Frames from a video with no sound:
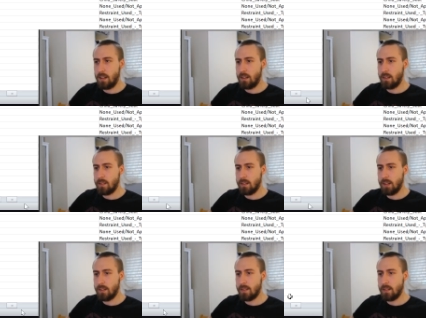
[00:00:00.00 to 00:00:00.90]
It's a
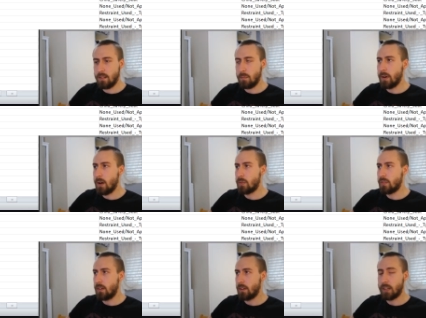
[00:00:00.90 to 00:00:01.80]
dataset about
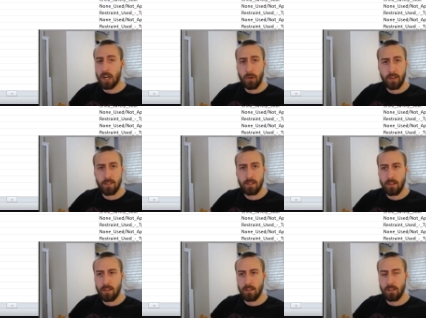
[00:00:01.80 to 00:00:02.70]
uh, car
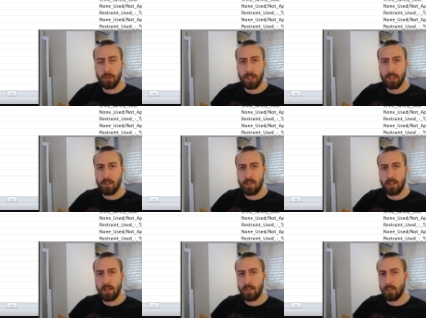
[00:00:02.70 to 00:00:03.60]
accidents in the United
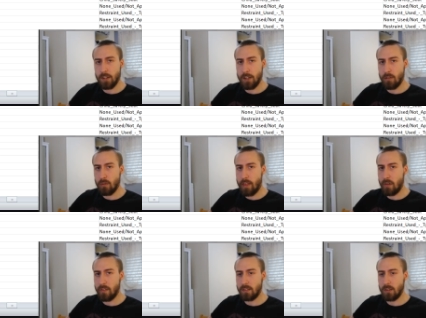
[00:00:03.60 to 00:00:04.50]
States in the year
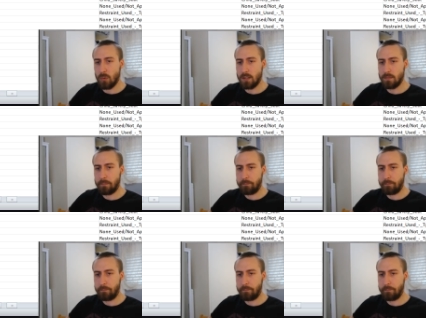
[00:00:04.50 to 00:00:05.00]
2001.